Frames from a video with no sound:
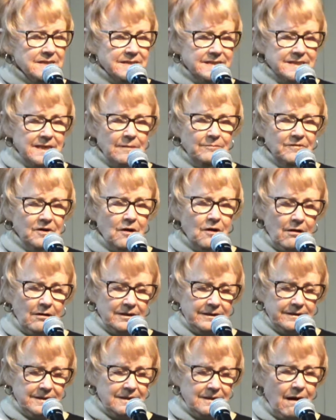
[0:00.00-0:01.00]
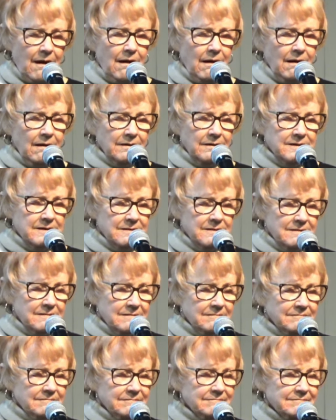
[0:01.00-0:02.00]
Some call it God.
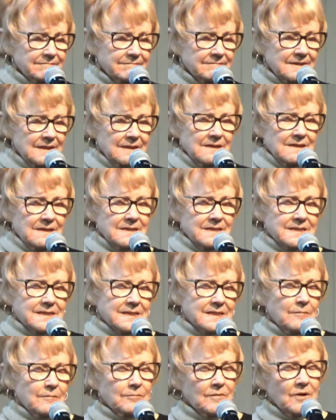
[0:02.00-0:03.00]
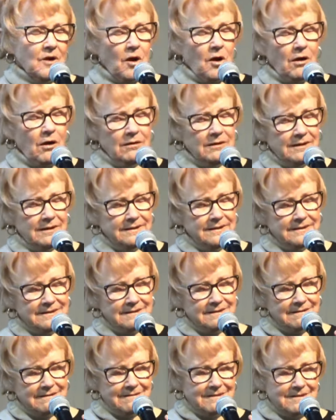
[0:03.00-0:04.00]
Some call
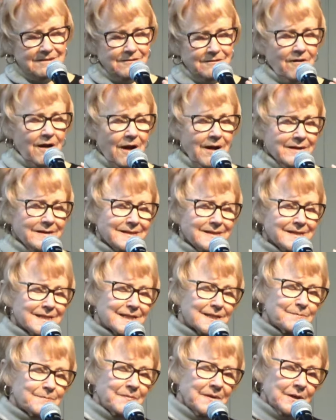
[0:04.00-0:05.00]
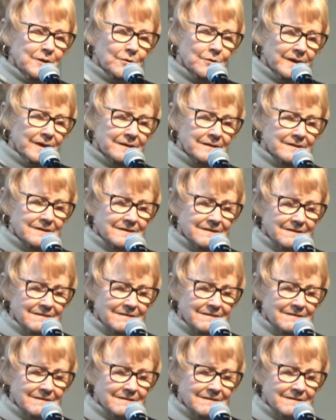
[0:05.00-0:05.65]
it divine spirit.